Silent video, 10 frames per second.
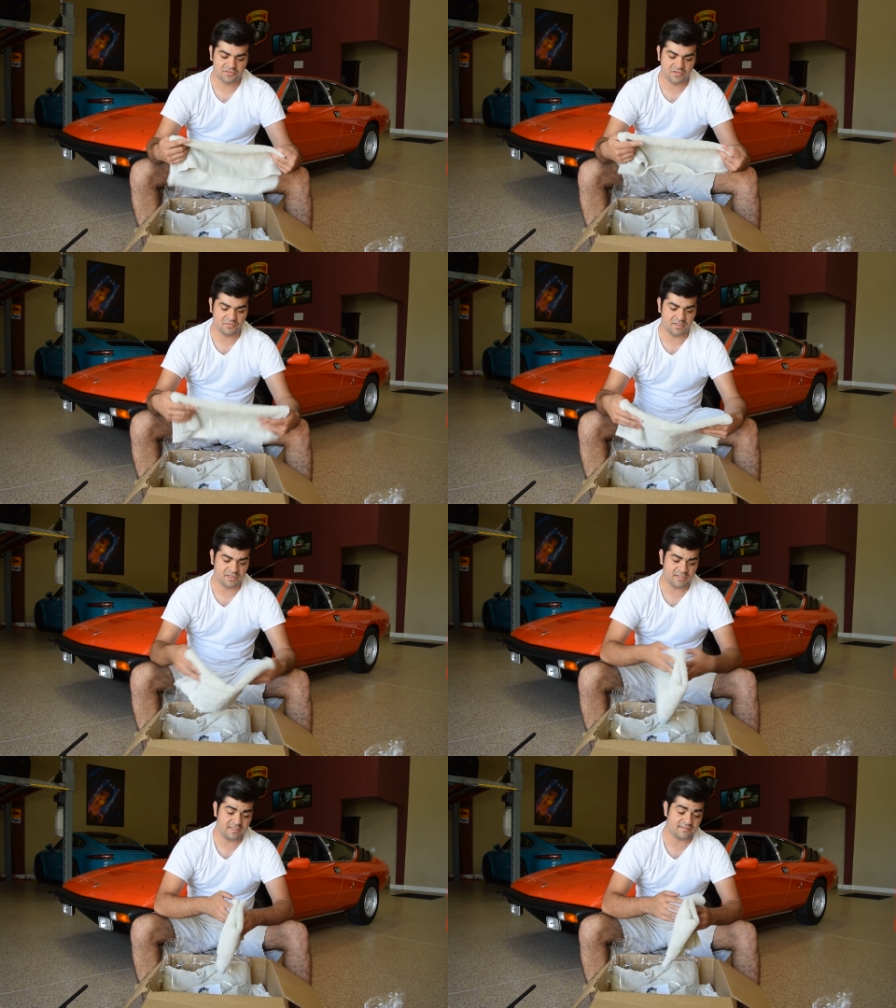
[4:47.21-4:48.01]
So uh,
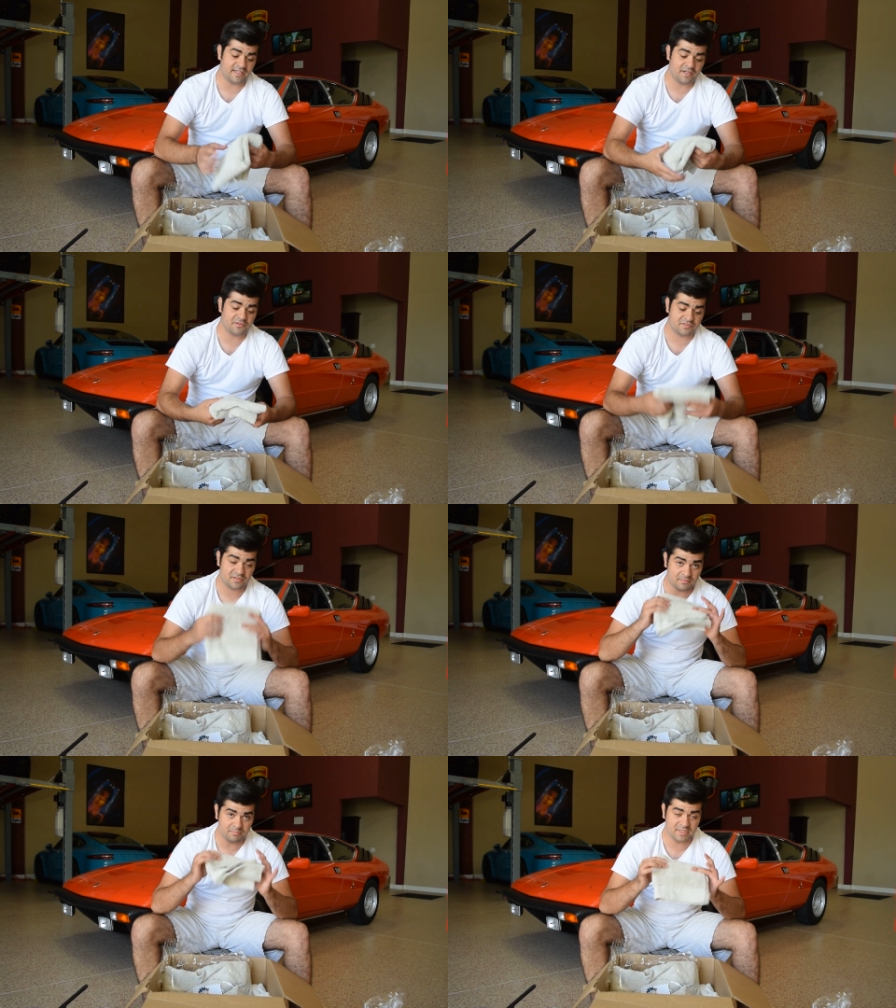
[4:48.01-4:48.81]
these towels,
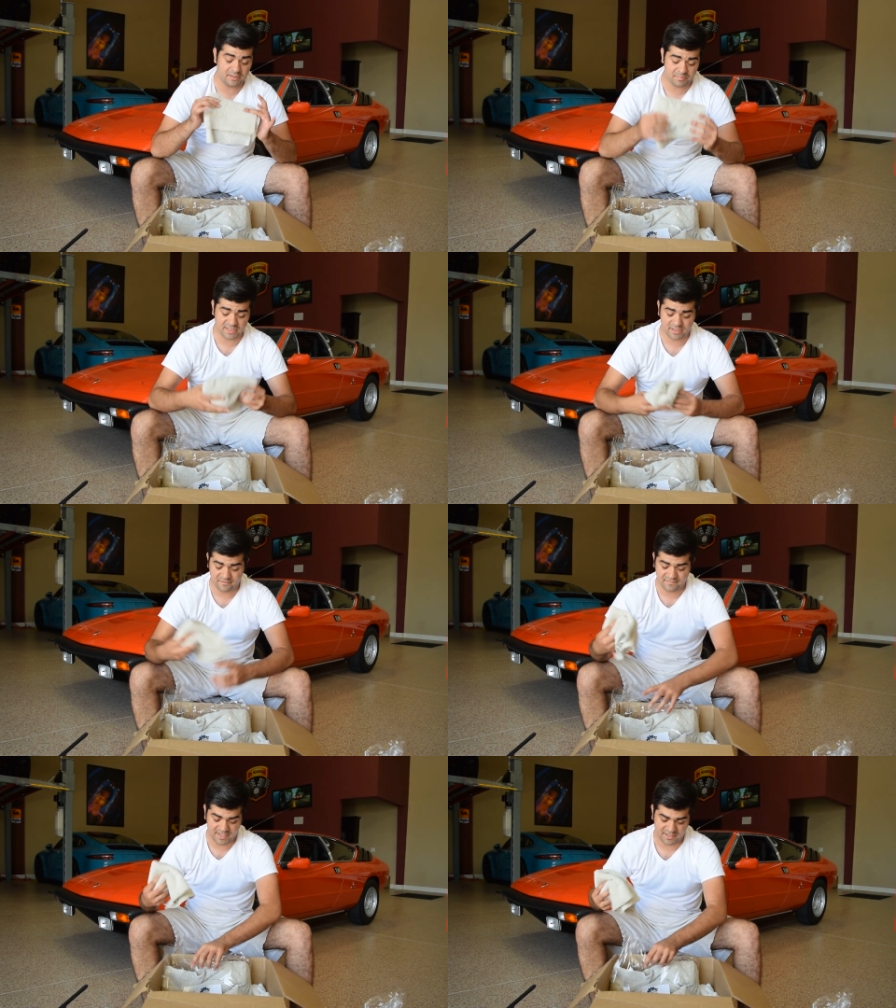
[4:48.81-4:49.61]
big, big
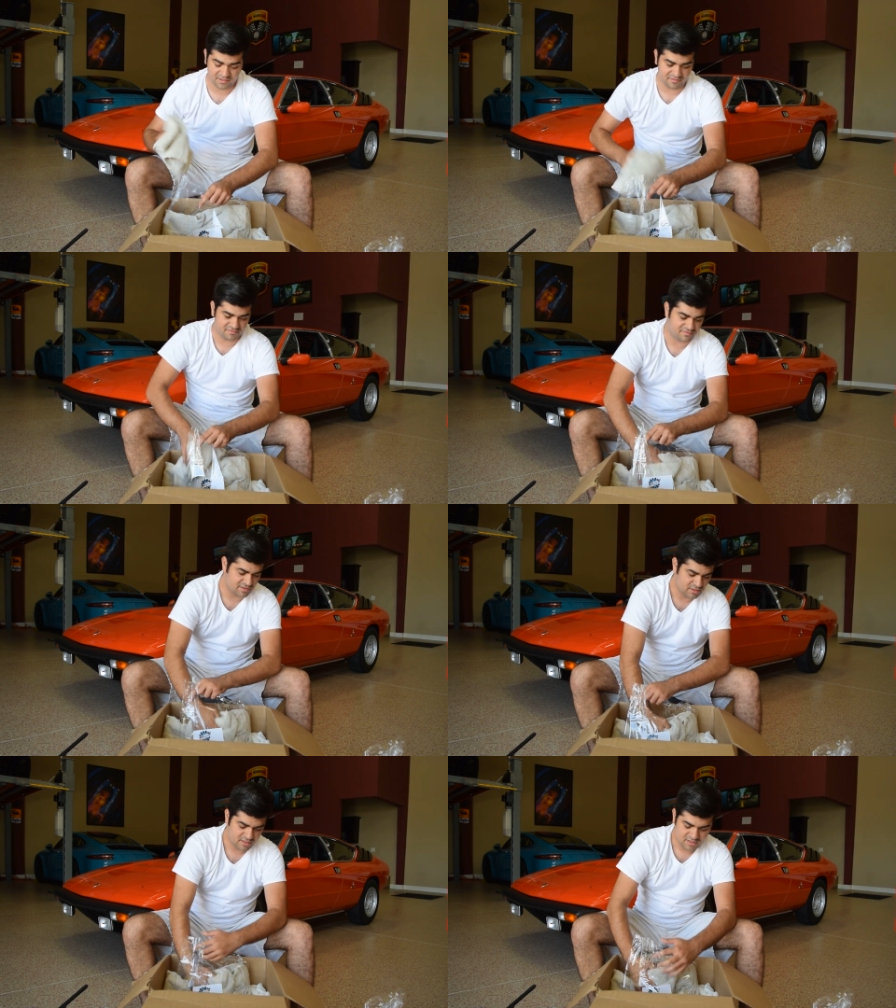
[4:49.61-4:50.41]
fan of.
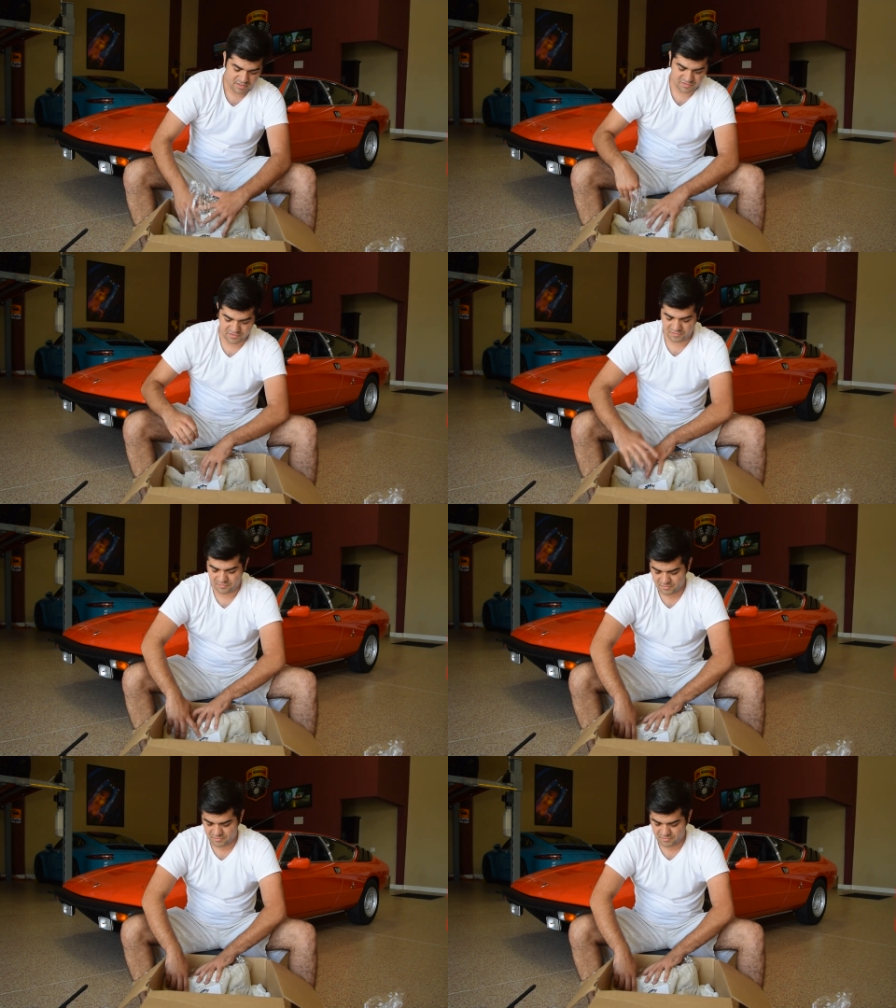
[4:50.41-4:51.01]
So